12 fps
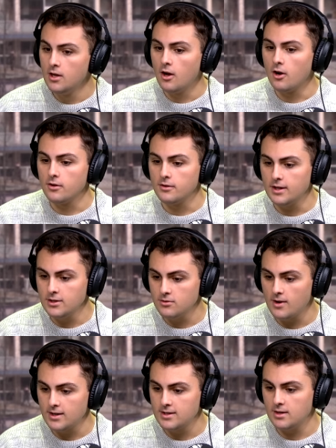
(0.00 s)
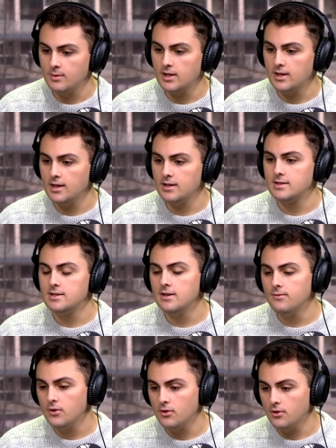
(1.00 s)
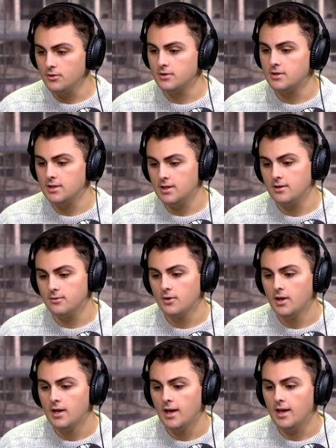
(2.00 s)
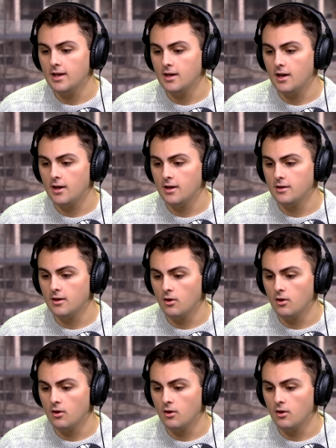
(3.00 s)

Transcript: are interacting and making it difficult to give a, uh,